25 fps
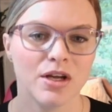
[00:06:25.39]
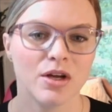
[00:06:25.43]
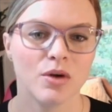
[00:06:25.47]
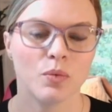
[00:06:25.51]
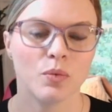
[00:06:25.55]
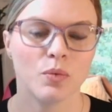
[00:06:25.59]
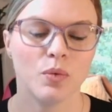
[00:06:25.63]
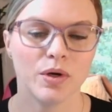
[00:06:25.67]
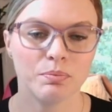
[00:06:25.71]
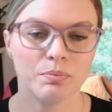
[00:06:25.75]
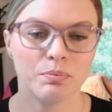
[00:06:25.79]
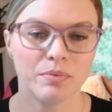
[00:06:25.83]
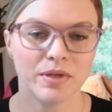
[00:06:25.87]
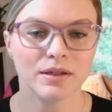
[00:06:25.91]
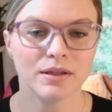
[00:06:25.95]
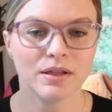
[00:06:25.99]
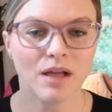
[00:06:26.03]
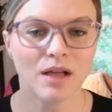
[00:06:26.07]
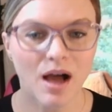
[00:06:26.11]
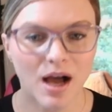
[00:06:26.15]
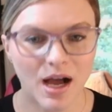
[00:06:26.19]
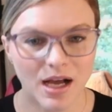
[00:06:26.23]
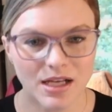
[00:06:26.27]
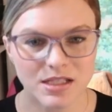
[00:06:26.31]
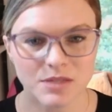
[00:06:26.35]
would be
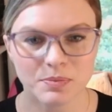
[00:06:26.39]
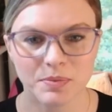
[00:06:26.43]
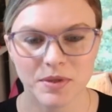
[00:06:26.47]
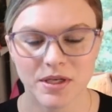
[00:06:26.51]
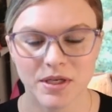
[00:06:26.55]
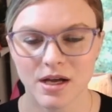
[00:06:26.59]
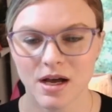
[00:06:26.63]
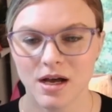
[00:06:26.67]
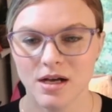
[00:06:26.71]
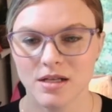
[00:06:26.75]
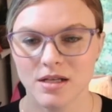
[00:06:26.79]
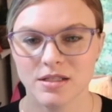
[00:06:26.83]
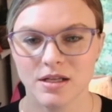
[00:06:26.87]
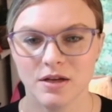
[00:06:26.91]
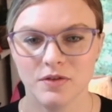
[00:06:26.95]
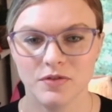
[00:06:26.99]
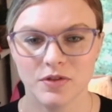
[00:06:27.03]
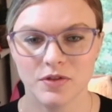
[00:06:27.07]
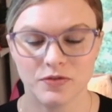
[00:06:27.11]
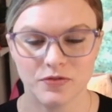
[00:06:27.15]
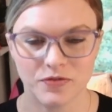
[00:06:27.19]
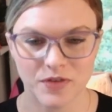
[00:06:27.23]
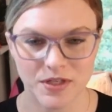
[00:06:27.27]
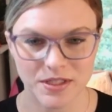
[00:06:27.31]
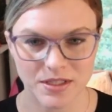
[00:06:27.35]
lost because of the
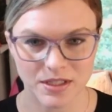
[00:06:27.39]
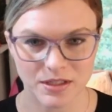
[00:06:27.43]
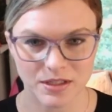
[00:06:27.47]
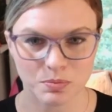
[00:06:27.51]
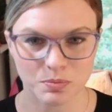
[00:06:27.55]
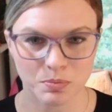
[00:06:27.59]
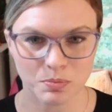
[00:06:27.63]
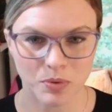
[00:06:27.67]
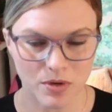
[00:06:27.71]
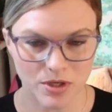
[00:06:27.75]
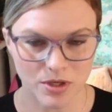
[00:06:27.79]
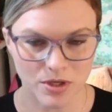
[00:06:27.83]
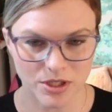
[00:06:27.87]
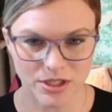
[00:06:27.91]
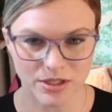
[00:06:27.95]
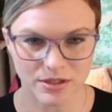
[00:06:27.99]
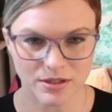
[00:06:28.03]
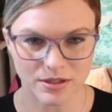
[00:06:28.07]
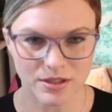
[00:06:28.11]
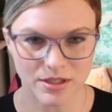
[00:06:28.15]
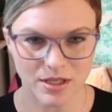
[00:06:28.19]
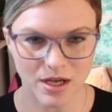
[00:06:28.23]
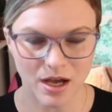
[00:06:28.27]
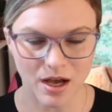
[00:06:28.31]
physics portions